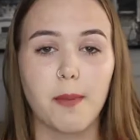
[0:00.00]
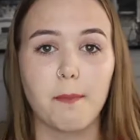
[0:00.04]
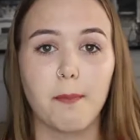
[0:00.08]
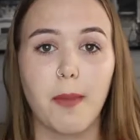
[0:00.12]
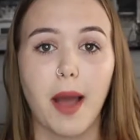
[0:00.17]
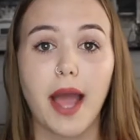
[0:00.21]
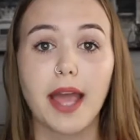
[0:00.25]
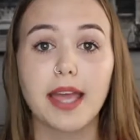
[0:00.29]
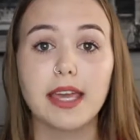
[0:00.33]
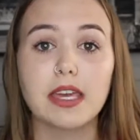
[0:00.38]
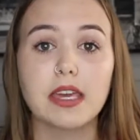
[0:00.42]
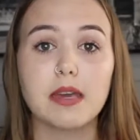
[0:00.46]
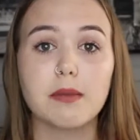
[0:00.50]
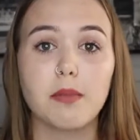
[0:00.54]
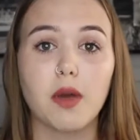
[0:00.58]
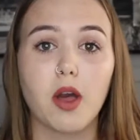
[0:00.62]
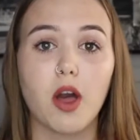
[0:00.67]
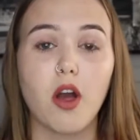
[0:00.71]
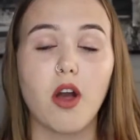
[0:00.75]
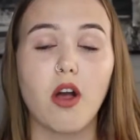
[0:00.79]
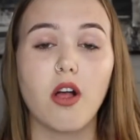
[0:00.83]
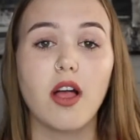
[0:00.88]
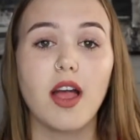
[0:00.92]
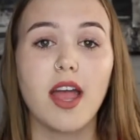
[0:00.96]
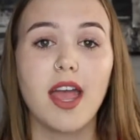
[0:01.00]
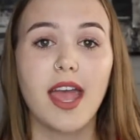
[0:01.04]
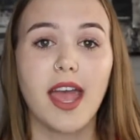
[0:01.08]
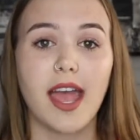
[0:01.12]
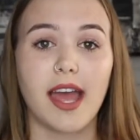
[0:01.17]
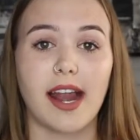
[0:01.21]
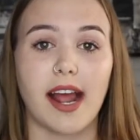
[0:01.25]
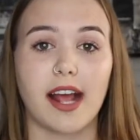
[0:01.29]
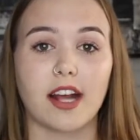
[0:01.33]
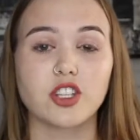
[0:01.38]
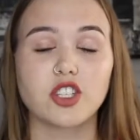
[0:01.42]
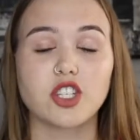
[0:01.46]
my email
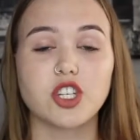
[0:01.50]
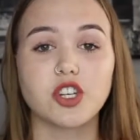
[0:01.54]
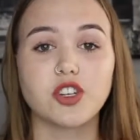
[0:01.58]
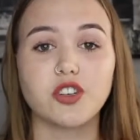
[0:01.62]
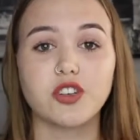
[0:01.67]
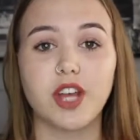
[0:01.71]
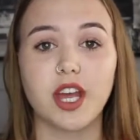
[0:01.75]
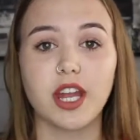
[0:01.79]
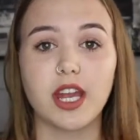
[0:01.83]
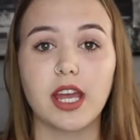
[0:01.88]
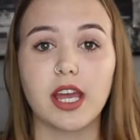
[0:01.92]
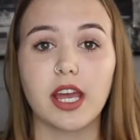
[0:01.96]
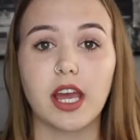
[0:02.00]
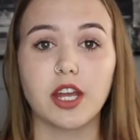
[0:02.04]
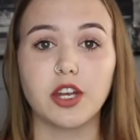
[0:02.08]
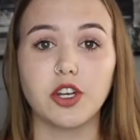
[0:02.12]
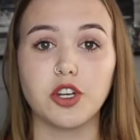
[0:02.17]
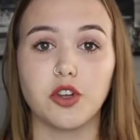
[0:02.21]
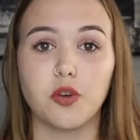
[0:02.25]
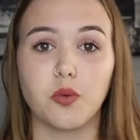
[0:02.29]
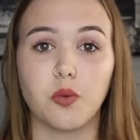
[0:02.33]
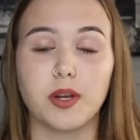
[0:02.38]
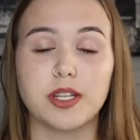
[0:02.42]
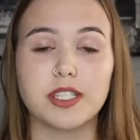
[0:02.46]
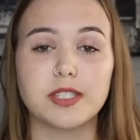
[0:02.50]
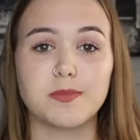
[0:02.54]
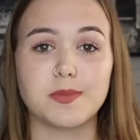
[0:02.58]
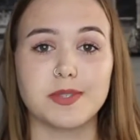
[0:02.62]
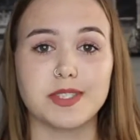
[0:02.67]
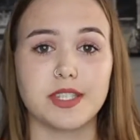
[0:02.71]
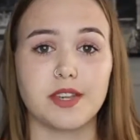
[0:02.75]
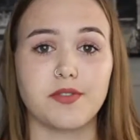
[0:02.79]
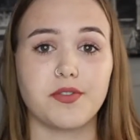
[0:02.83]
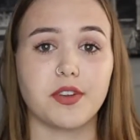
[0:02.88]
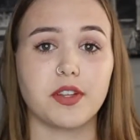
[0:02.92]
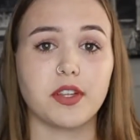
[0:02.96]
and actually creating a new one
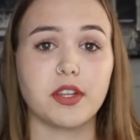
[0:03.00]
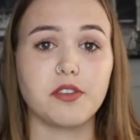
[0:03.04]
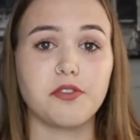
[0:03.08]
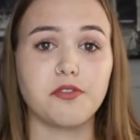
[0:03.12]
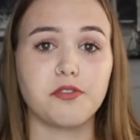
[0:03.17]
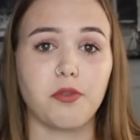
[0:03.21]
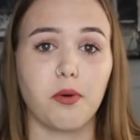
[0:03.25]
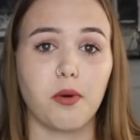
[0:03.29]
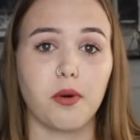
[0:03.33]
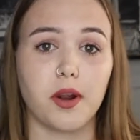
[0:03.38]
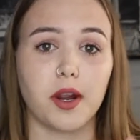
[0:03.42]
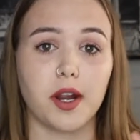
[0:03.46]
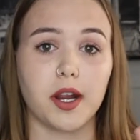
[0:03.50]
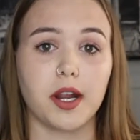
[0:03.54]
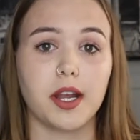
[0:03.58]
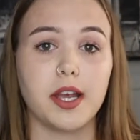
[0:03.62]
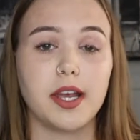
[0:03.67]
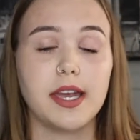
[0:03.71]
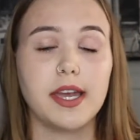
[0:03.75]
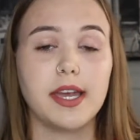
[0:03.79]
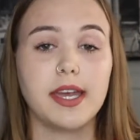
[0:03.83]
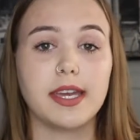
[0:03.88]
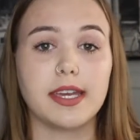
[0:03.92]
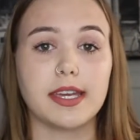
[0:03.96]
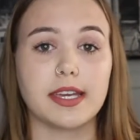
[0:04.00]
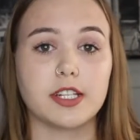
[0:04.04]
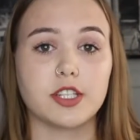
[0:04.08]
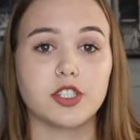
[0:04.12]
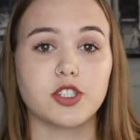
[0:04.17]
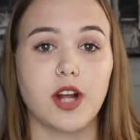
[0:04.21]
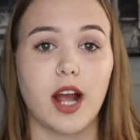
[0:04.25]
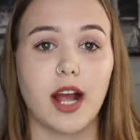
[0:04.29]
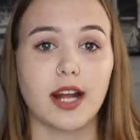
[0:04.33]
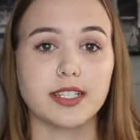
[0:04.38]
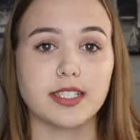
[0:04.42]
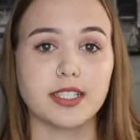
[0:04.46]
specifically for
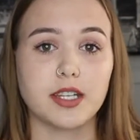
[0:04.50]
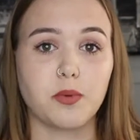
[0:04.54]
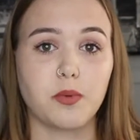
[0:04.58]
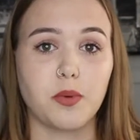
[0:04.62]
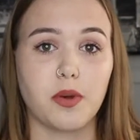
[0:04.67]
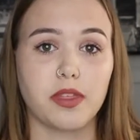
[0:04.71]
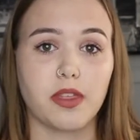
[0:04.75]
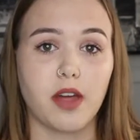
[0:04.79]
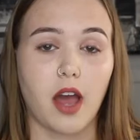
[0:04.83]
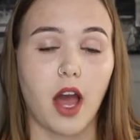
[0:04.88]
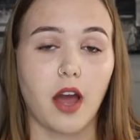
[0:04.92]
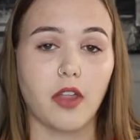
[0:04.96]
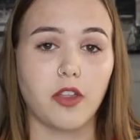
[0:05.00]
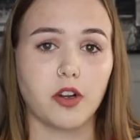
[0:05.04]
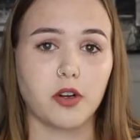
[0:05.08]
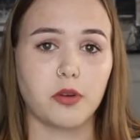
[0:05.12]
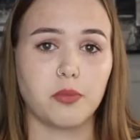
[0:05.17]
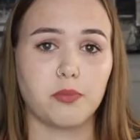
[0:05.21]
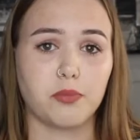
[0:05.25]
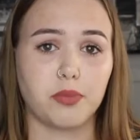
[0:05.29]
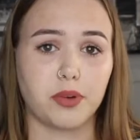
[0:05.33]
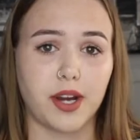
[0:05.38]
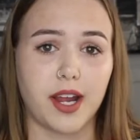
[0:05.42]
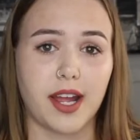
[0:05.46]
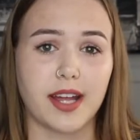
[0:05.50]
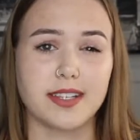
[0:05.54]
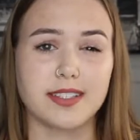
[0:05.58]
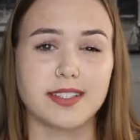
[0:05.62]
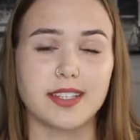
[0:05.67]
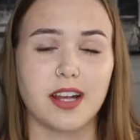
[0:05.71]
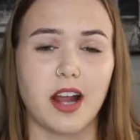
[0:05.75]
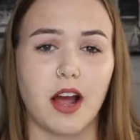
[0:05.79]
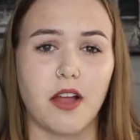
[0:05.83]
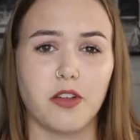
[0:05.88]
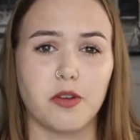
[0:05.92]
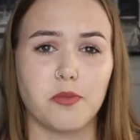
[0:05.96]
interacting with other brands
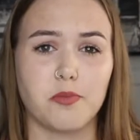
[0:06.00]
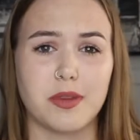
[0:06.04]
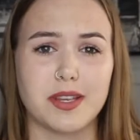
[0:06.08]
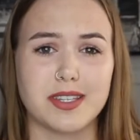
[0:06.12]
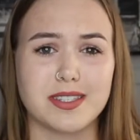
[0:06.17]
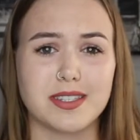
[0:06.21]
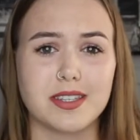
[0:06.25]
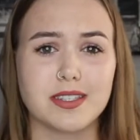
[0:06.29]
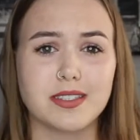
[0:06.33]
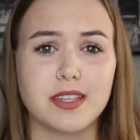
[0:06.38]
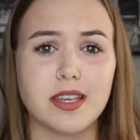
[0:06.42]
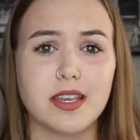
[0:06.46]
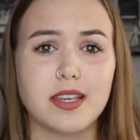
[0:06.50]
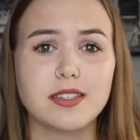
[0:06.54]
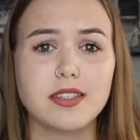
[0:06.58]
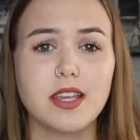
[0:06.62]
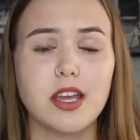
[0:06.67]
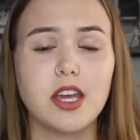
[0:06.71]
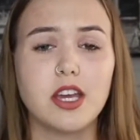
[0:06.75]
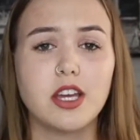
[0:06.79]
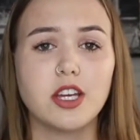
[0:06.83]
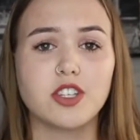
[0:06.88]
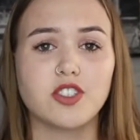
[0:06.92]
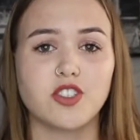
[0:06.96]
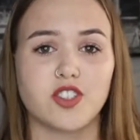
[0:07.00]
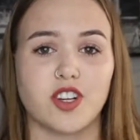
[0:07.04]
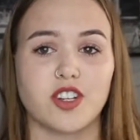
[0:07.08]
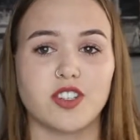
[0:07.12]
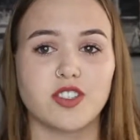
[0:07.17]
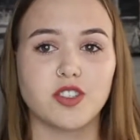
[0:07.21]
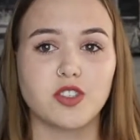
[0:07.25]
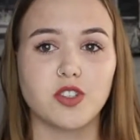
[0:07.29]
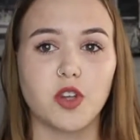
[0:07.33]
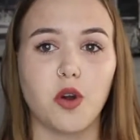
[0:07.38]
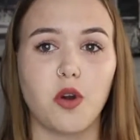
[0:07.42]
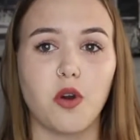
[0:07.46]
and other businesses,
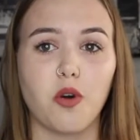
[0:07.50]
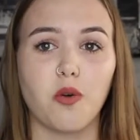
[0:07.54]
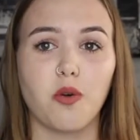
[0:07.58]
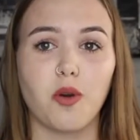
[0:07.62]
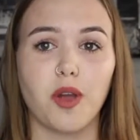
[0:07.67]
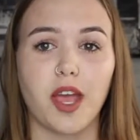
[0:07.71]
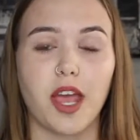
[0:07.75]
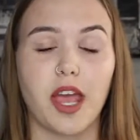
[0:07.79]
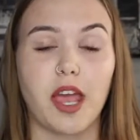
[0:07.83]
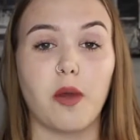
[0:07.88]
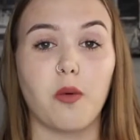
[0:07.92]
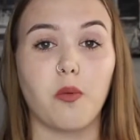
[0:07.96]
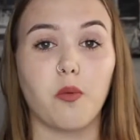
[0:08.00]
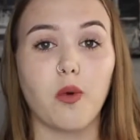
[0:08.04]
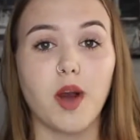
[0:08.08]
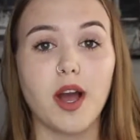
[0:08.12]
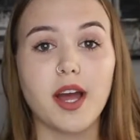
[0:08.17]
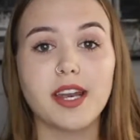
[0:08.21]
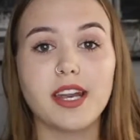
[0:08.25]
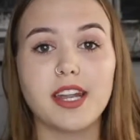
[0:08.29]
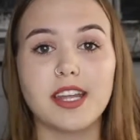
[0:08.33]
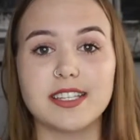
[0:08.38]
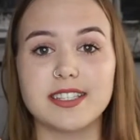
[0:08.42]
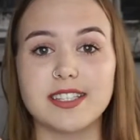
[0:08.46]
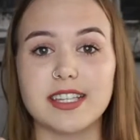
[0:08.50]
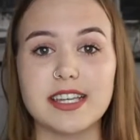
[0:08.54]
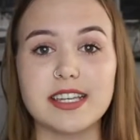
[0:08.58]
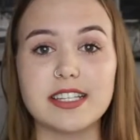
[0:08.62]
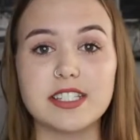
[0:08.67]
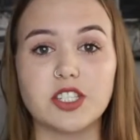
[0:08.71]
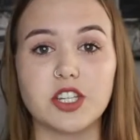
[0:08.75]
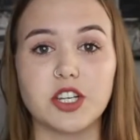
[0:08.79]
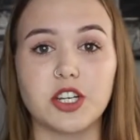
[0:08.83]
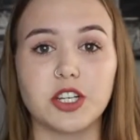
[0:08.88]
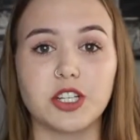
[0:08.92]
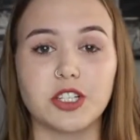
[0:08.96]
just so 1, it's
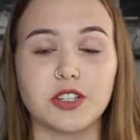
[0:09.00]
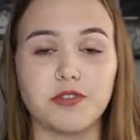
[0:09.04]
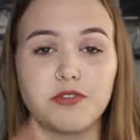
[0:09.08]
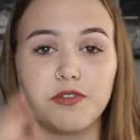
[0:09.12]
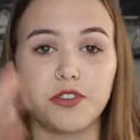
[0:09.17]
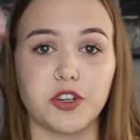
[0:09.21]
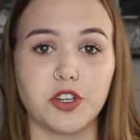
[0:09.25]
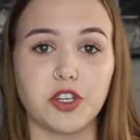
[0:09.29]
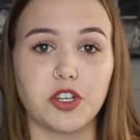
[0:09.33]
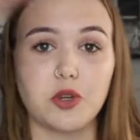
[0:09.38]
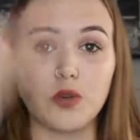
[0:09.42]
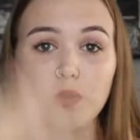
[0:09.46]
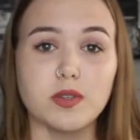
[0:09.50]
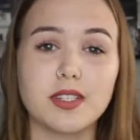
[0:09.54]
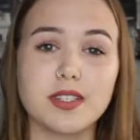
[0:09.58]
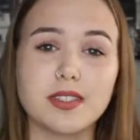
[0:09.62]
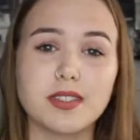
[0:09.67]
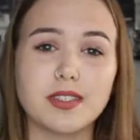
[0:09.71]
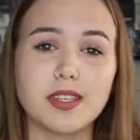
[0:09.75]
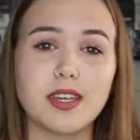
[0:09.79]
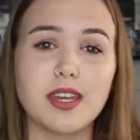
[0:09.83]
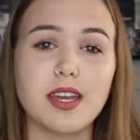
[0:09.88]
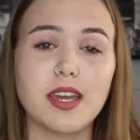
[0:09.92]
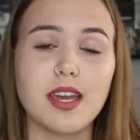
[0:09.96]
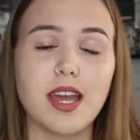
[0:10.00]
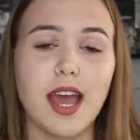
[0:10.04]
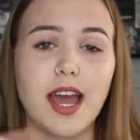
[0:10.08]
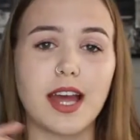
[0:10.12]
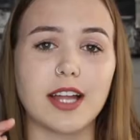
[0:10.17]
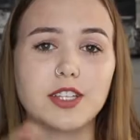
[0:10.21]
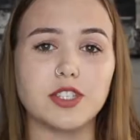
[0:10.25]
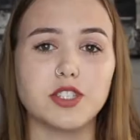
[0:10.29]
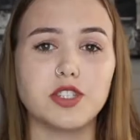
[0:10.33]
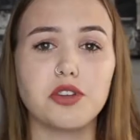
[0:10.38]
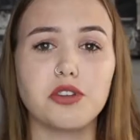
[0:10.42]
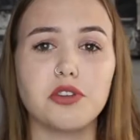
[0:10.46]
easier for you to see,
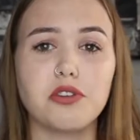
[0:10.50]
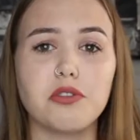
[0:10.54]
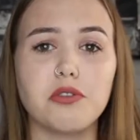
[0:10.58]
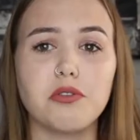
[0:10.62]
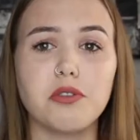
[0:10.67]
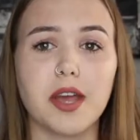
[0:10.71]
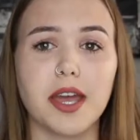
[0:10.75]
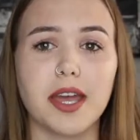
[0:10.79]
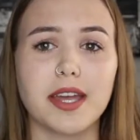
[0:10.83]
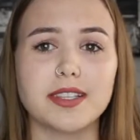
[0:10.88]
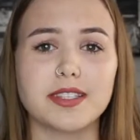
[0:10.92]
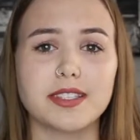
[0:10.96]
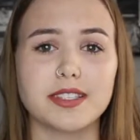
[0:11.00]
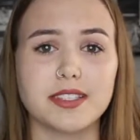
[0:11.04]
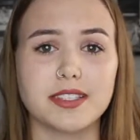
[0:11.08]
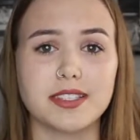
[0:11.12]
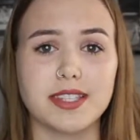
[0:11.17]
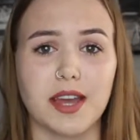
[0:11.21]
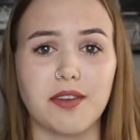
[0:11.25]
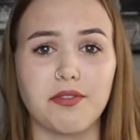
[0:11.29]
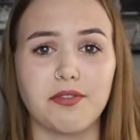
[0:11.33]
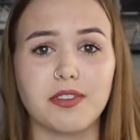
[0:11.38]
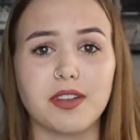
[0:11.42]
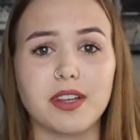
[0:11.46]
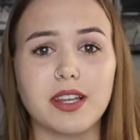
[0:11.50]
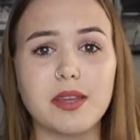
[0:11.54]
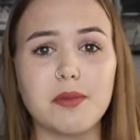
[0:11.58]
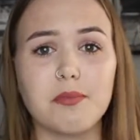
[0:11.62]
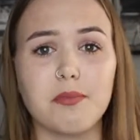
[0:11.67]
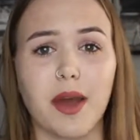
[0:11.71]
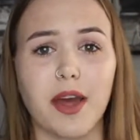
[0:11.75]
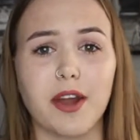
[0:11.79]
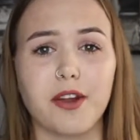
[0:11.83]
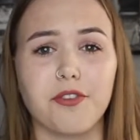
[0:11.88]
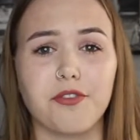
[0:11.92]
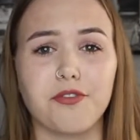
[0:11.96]
and 2, it's definitely
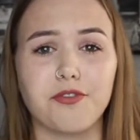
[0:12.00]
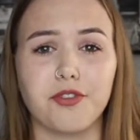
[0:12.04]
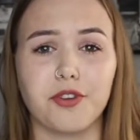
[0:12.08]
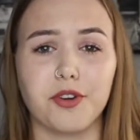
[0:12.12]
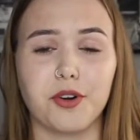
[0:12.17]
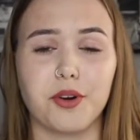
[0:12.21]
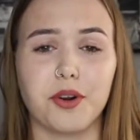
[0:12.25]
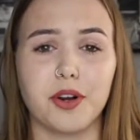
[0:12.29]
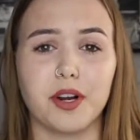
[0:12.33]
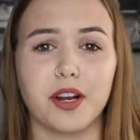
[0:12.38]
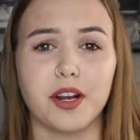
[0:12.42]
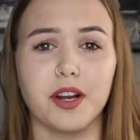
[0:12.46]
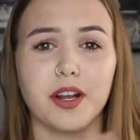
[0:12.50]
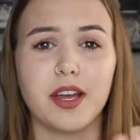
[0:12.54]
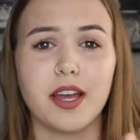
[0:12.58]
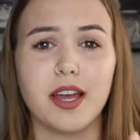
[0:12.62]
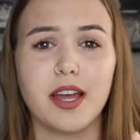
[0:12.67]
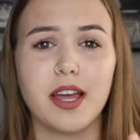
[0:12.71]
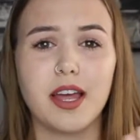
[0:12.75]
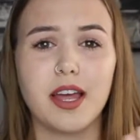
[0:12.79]
better for